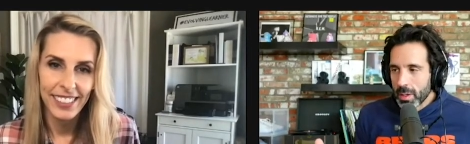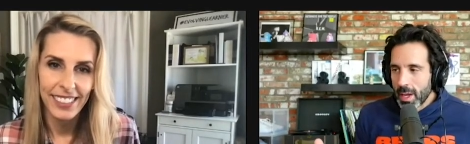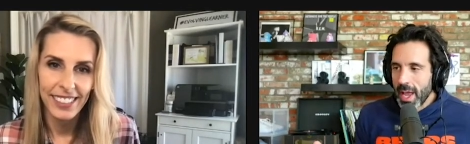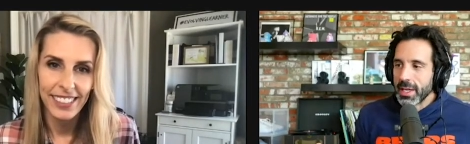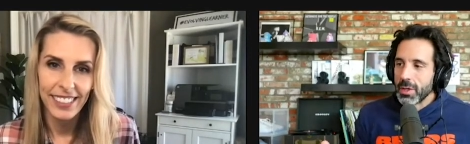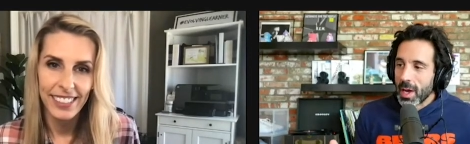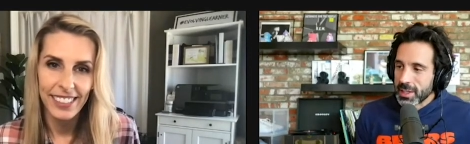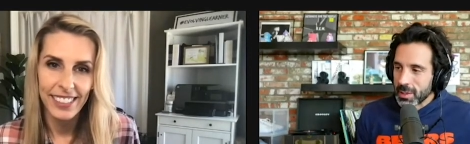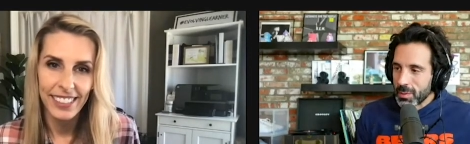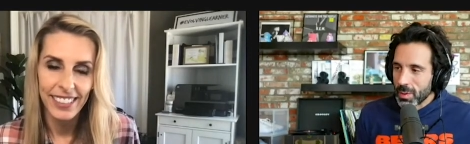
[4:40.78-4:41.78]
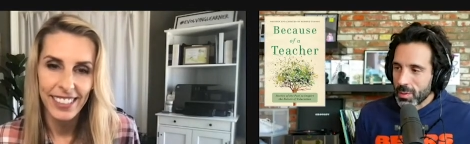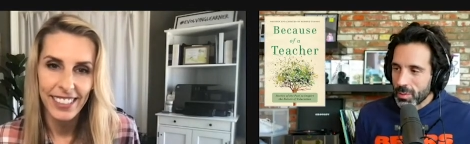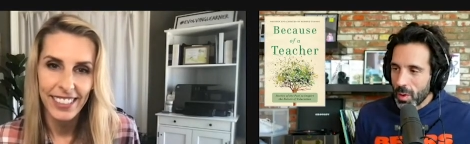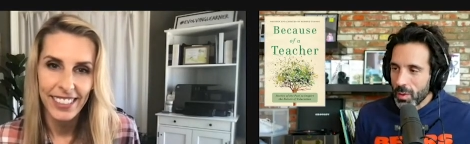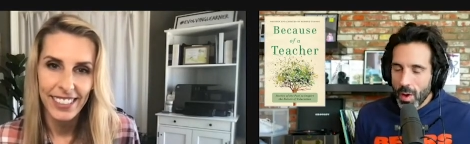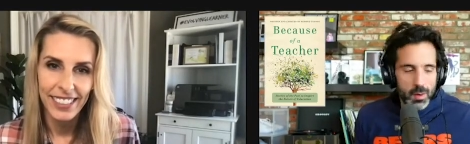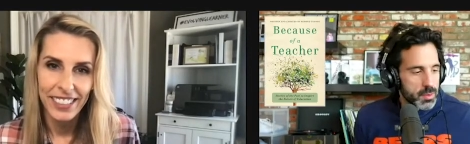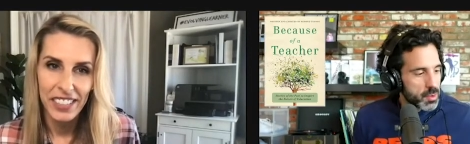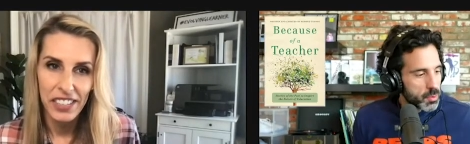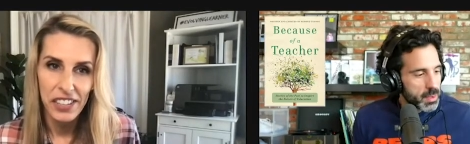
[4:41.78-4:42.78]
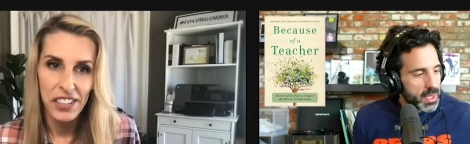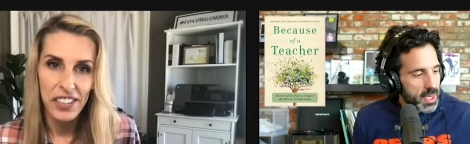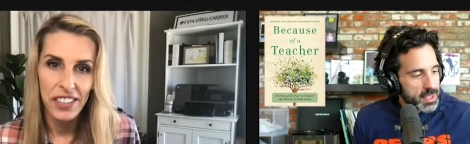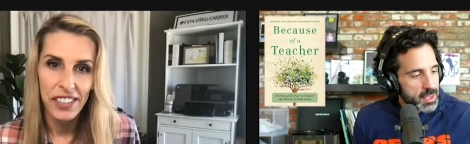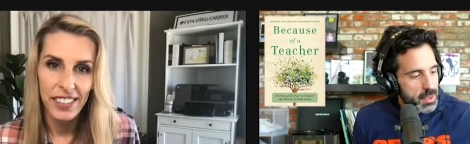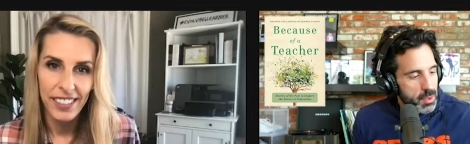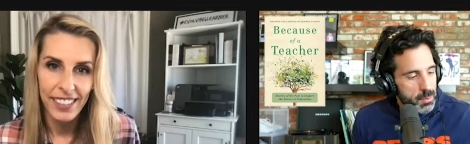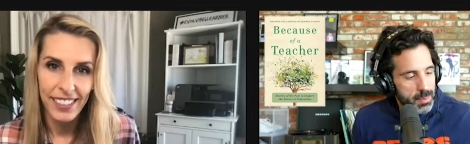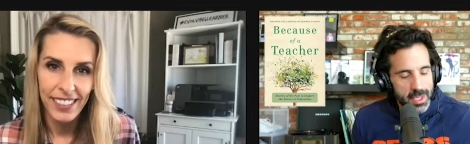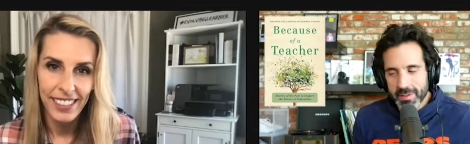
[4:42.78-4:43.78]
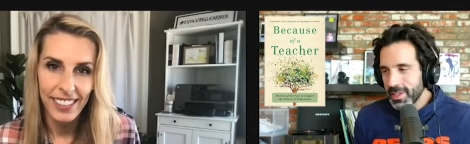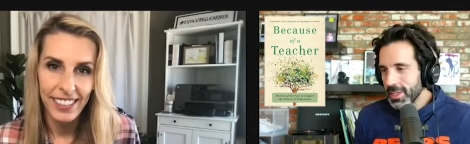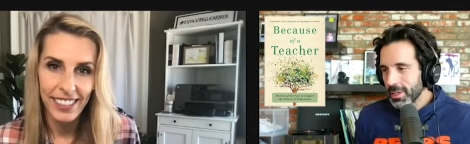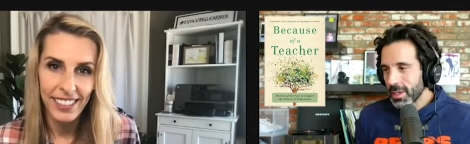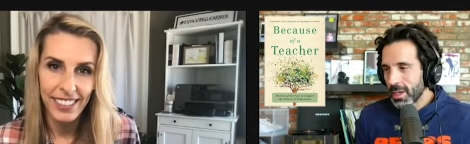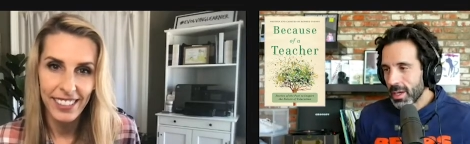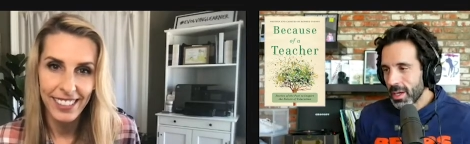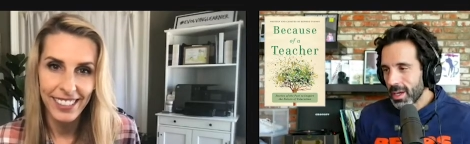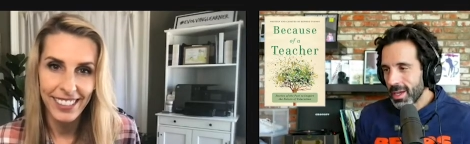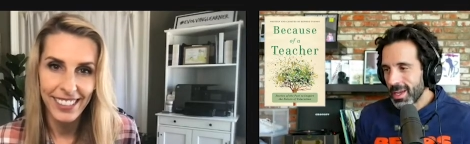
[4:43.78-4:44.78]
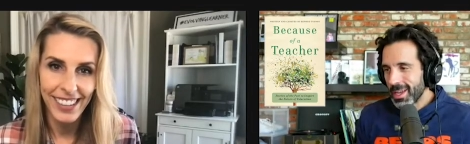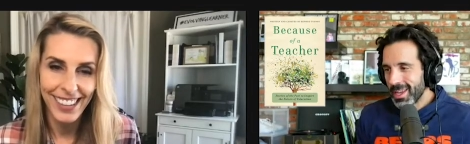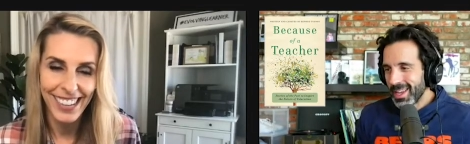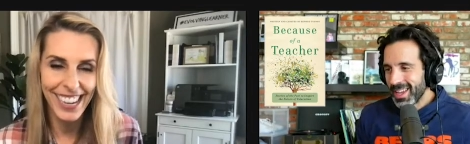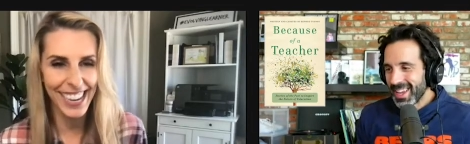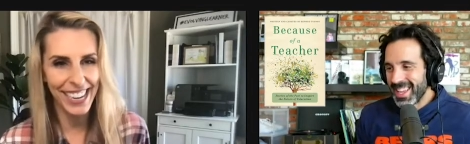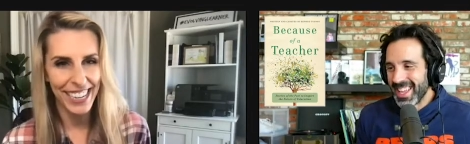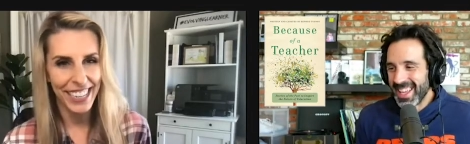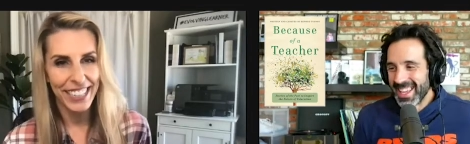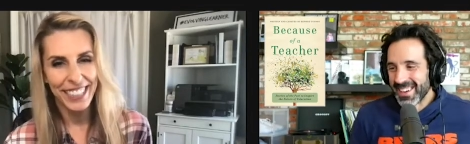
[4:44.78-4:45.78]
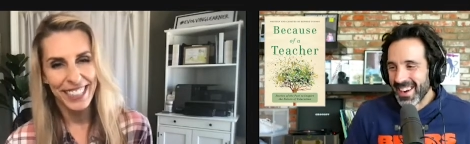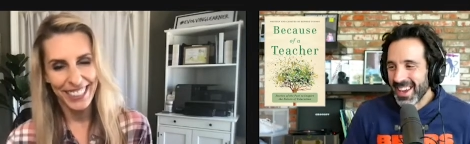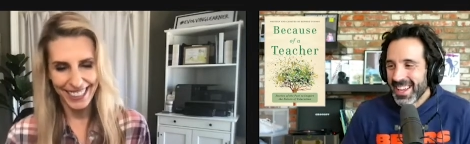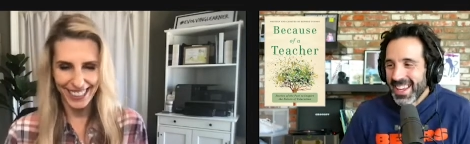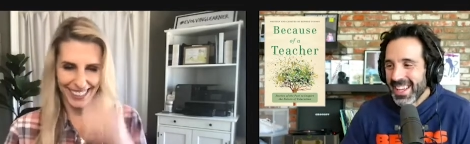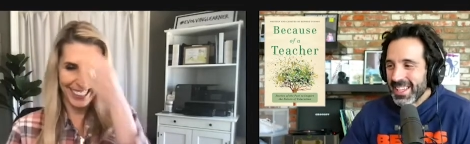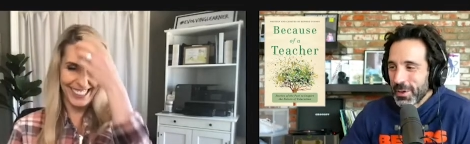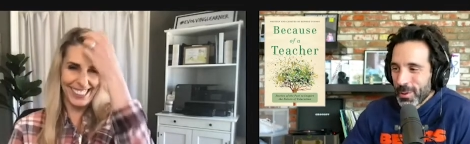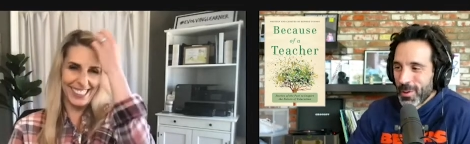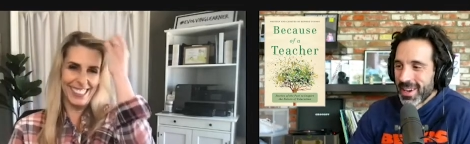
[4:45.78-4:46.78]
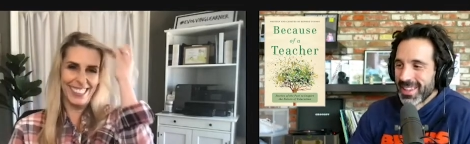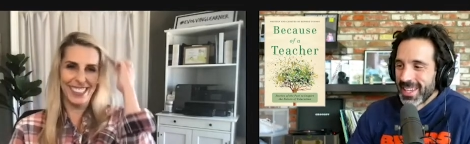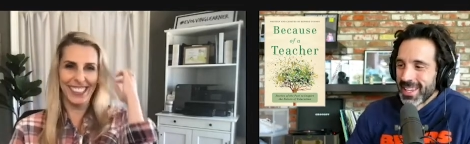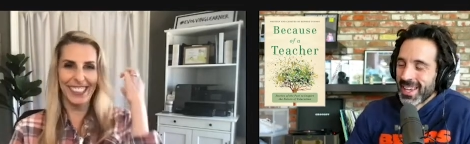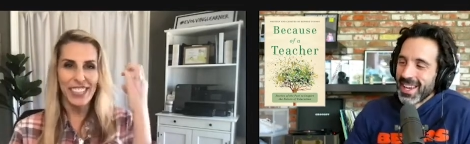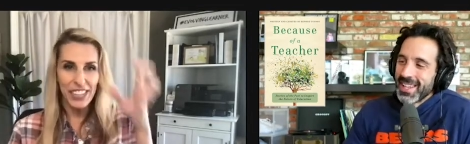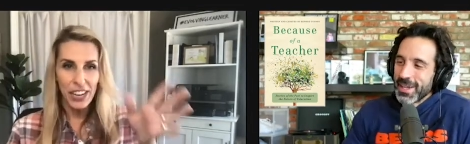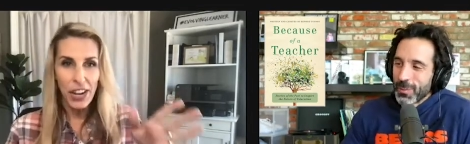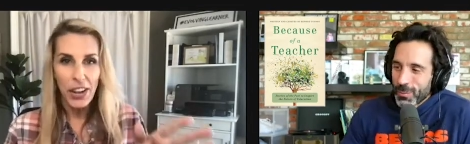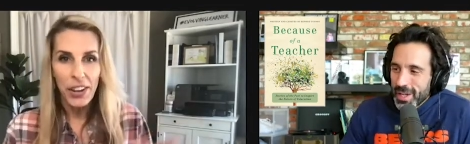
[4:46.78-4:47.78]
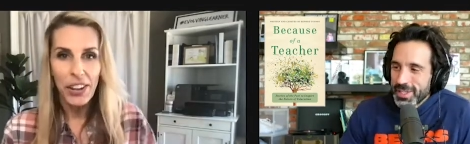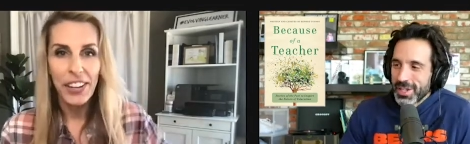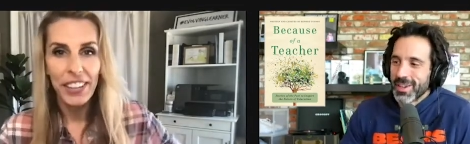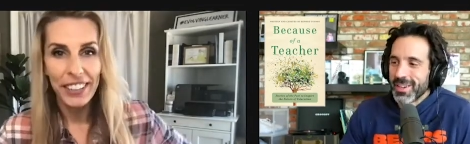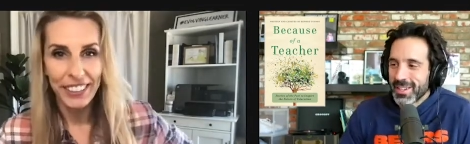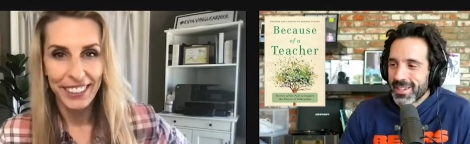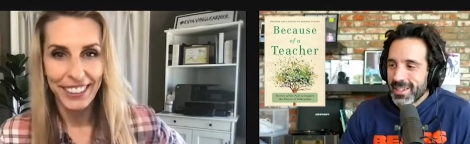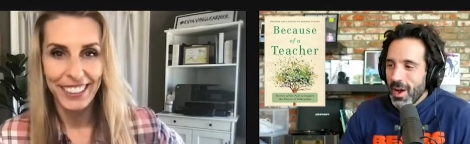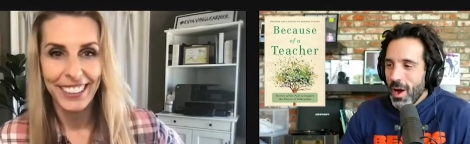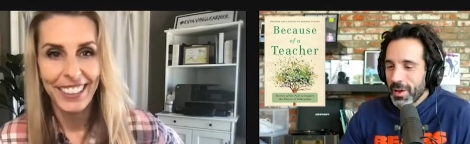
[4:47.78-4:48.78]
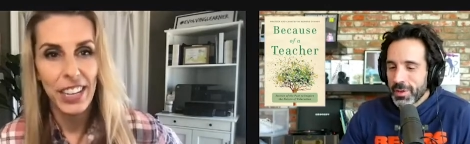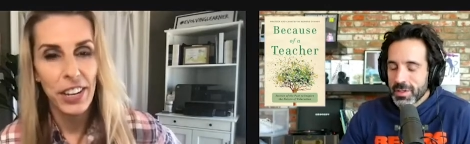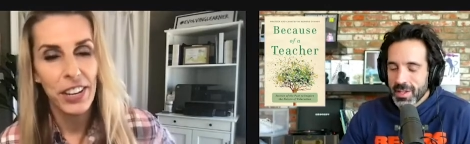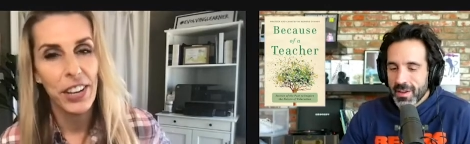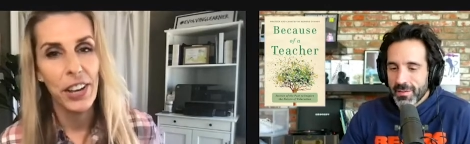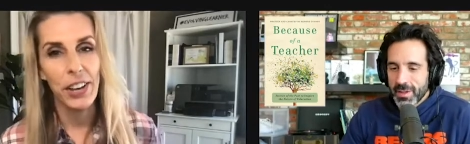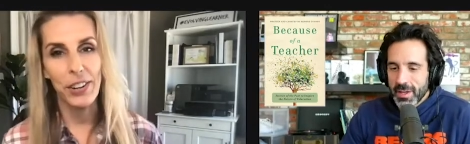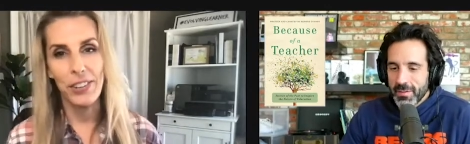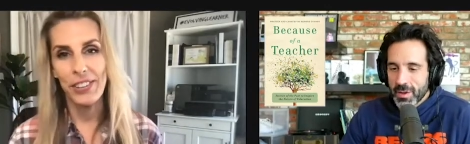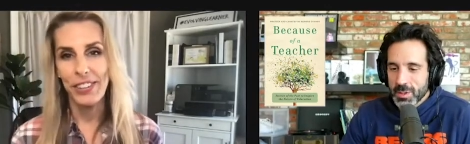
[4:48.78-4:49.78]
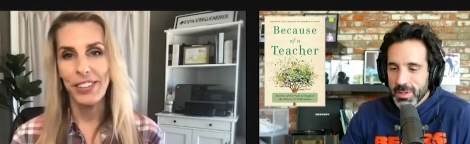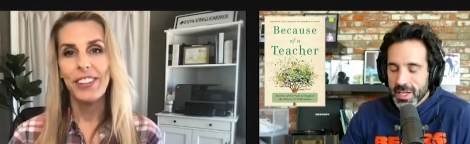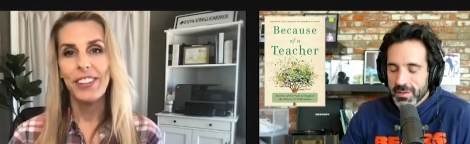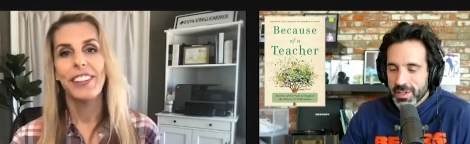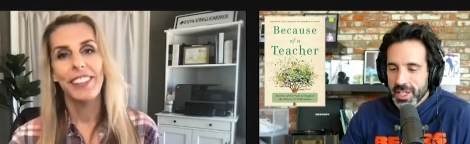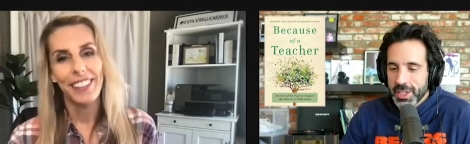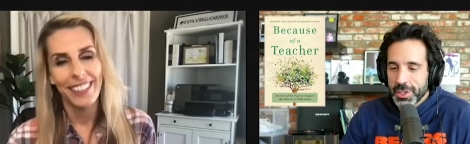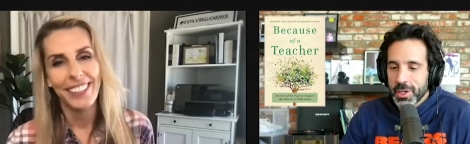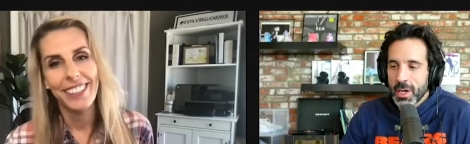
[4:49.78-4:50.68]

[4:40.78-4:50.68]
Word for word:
Speaker 1: and you actually were, wrote also because you're because of teacher, right? You were one of the the original authors of the first because of a teacher.